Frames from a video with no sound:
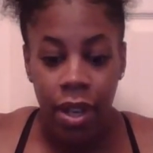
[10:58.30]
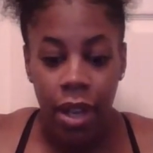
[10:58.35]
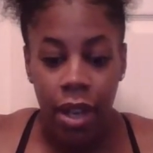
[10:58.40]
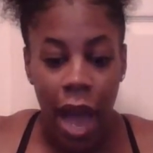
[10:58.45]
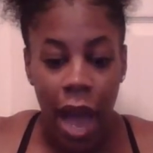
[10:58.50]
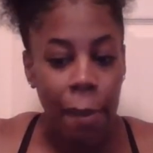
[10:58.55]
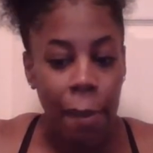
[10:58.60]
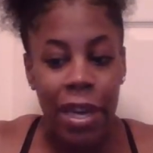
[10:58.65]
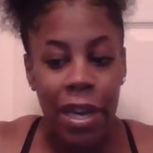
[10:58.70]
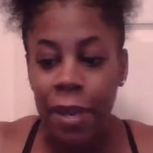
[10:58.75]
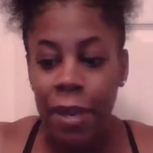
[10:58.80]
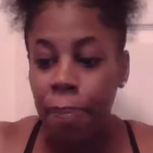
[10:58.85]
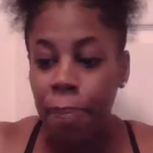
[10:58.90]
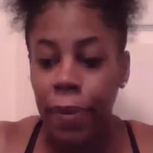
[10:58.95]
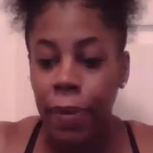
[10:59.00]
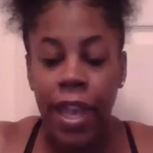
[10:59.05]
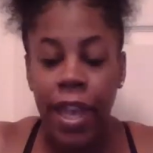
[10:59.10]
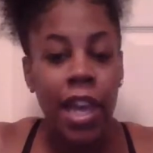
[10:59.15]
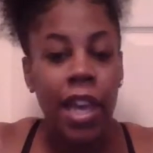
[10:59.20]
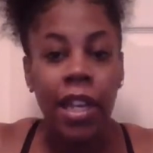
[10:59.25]
How many
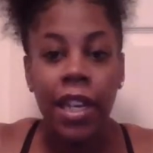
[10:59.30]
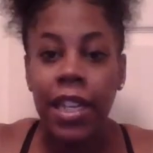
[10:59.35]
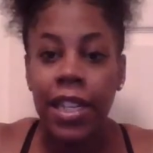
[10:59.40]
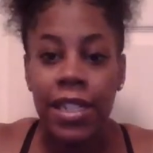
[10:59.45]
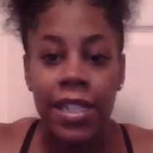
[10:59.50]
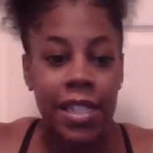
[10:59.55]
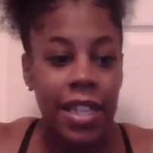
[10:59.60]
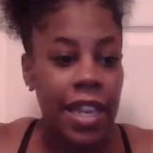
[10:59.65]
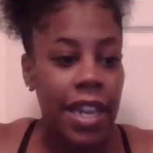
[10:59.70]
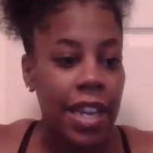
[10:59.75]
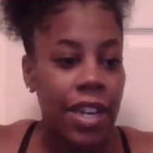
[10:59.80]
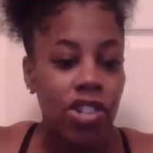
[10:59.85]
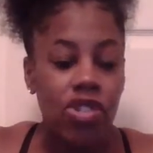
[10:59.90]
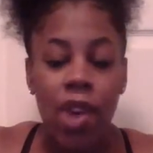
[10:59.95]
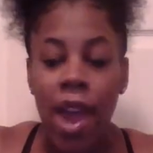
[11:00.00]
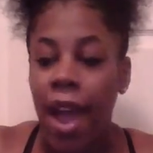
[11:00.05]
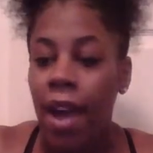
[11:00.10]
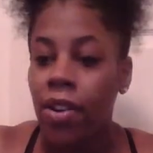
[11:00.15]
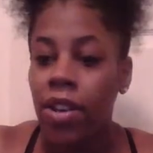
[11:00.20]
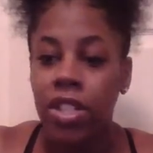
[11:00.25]
killings and
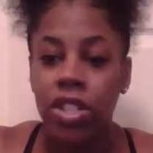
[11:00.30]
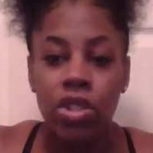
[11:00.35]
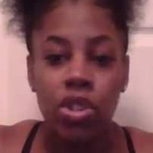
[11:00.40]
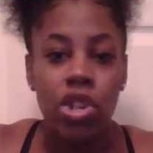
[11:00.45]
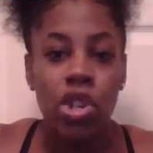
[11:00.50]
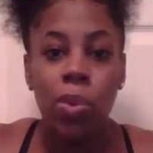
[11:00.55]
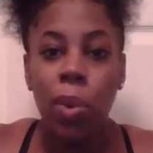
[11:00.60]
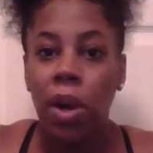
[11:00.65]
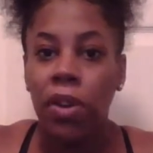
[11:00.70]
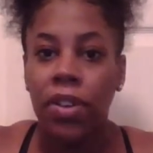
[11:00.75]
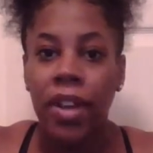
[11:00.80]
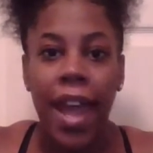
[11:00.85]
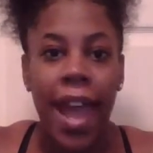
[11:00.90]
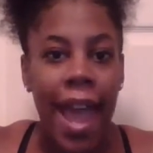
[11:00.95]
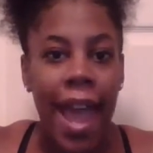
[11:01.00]
drownings do you want to